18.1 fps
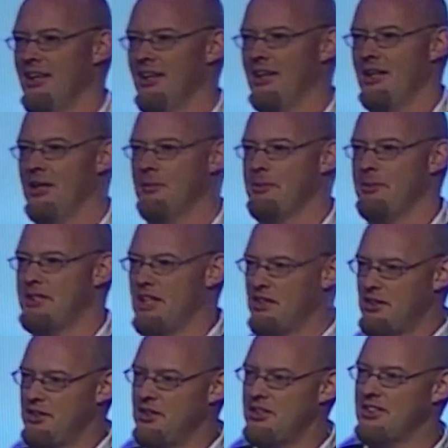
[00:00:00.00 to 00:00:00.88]
but they
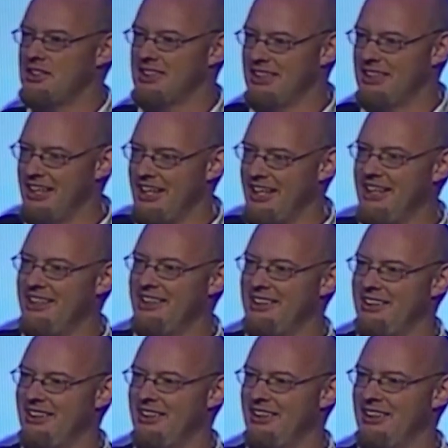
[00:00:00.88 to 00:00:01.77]
looked like
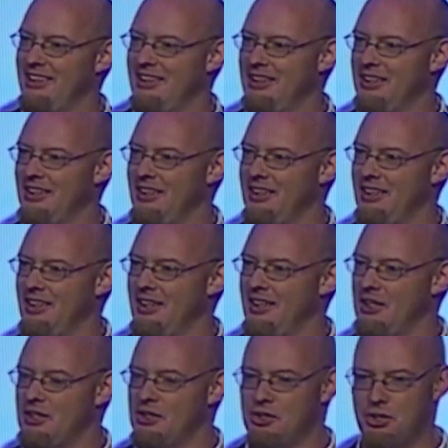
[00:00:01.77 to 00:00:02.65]

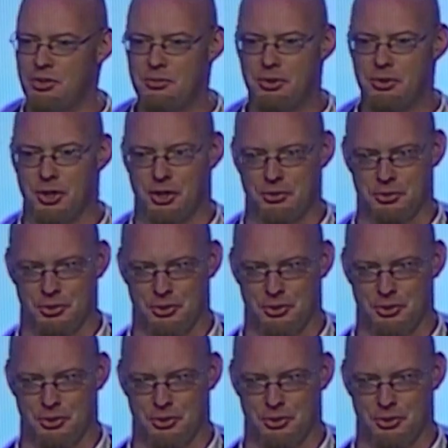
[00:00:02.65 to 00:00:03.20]
turmeric root.